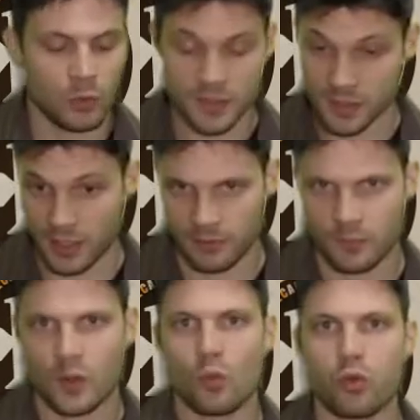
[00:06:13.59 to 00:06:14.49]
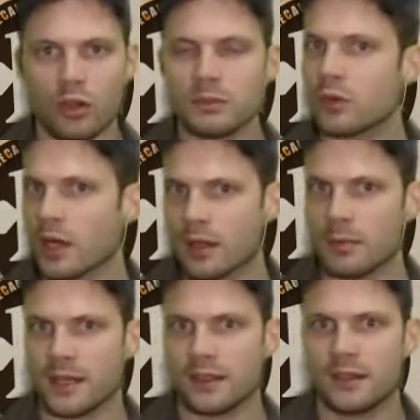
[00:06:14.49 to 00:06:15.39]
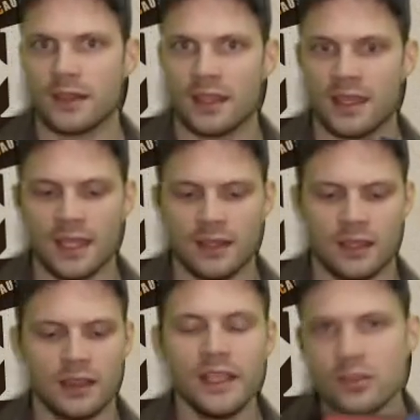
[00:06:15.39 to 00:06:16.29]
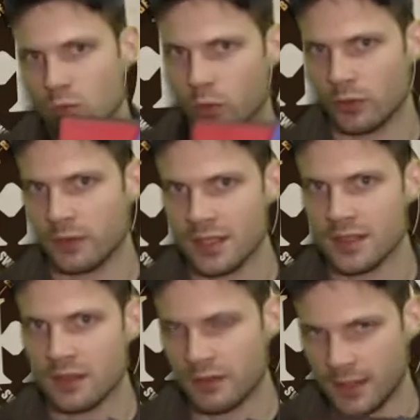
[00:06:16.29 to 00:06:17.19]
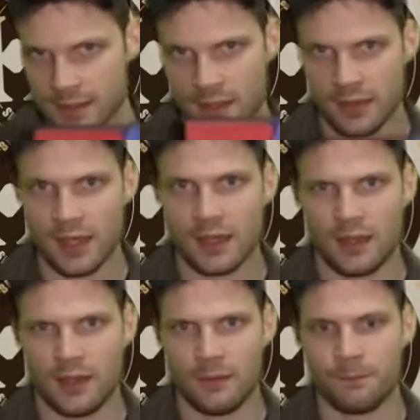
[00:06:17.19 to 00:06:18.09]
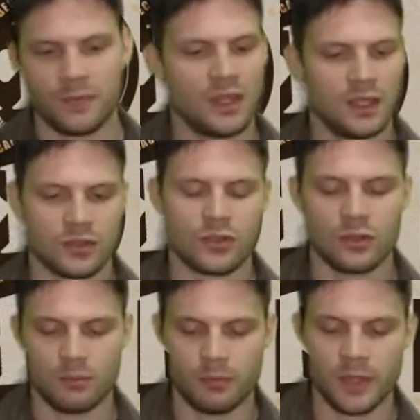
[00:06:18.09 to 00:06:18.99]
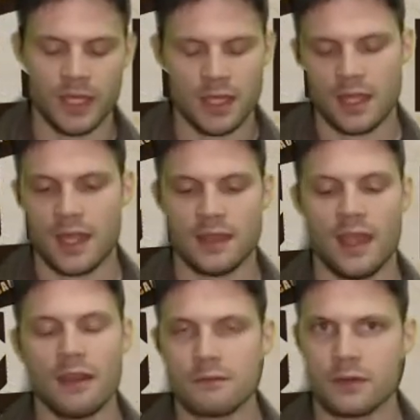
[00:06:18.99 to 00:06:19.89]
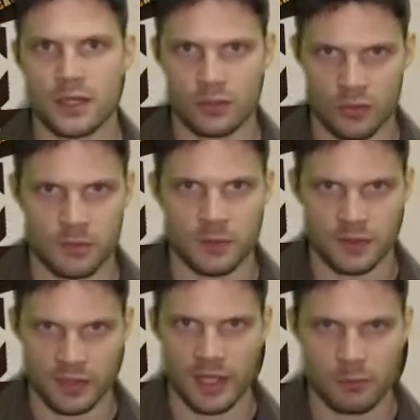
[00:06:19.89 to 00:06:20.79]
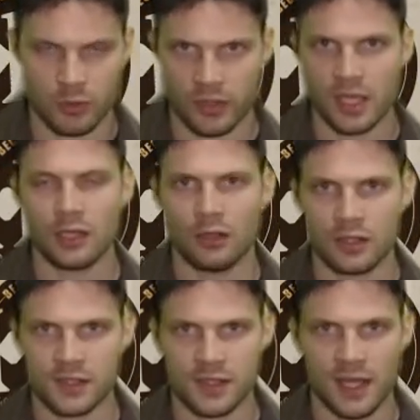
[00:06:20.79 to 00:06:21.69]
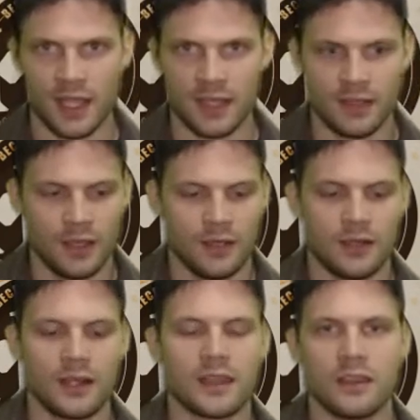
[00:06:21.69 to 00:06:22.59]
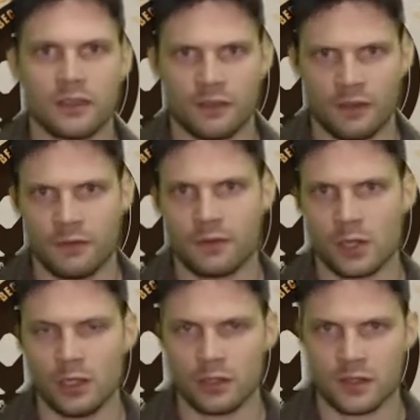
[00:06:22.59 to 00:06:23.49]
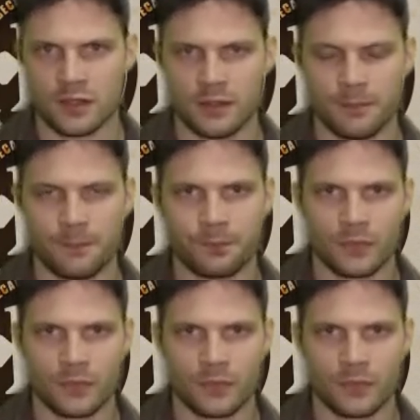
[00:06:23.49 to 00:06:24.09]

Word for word: Once again, warmly recommended. Get at least one of these DVDs. I think um, this should be in every swordsman's library alongside uh, Keith uh, Farrell's um,